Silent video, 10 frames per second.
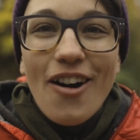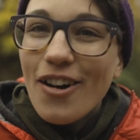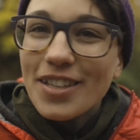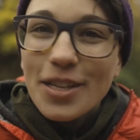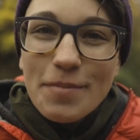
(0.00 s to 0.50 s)

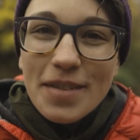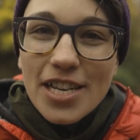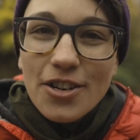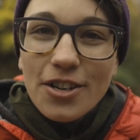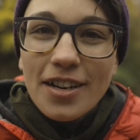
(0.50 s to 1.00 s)
Awesome
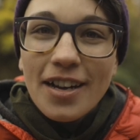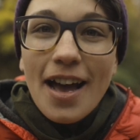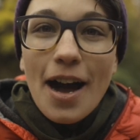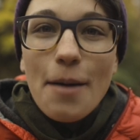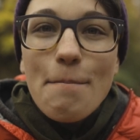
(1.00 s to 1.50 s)
gear,
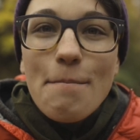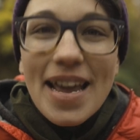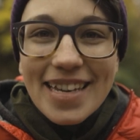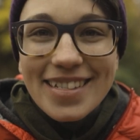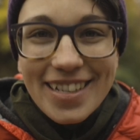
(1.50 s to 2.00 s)

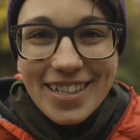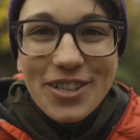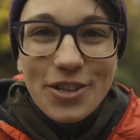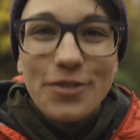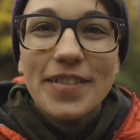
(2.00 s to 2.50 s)
amazing
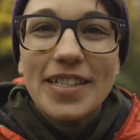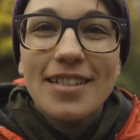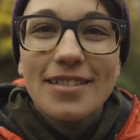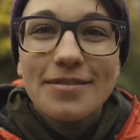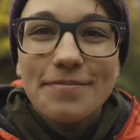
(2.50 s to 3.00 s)
service.